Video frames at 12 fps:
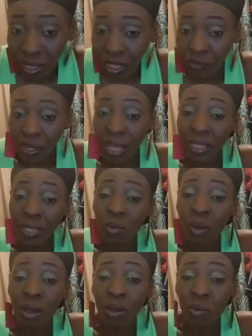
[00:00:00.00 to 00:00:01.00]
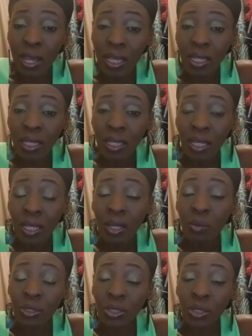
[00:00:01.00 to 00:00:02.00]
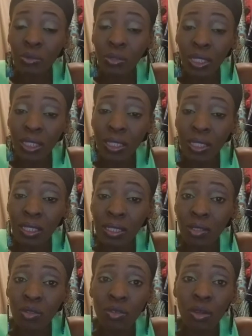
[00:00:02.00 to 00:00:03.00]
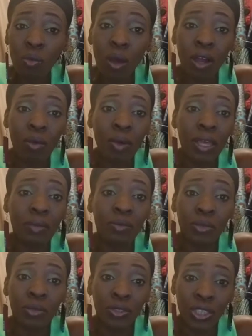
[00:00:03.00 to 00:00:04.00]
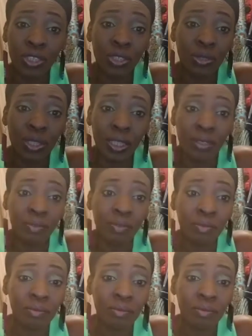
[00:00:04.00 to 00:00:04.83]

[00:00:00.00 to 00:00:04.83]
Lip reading: If I can walk away with 2 kids, you can walk away with just yourself.